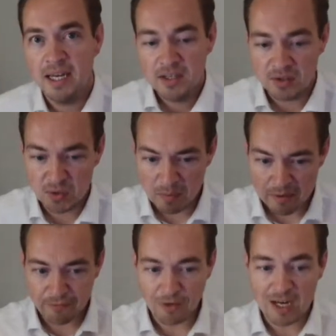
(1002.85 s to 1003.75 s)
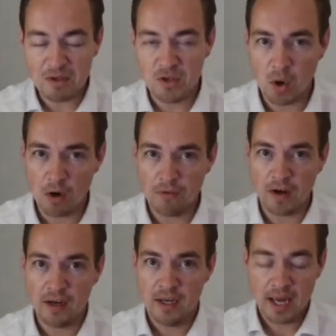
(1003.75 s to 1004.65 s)
So it's all about framing your offer
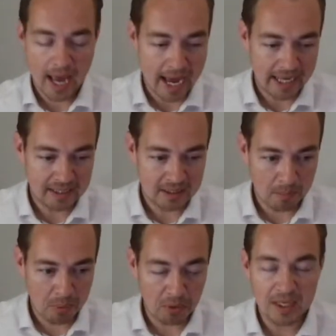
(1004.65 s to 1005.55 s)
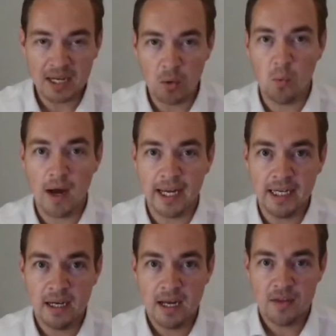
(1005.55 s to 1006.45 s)
and putting it in a way
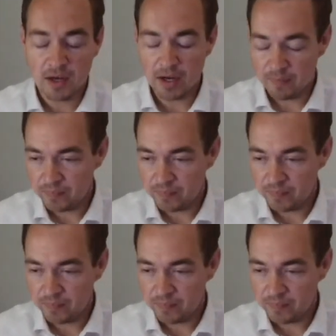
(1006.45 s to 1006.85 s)
that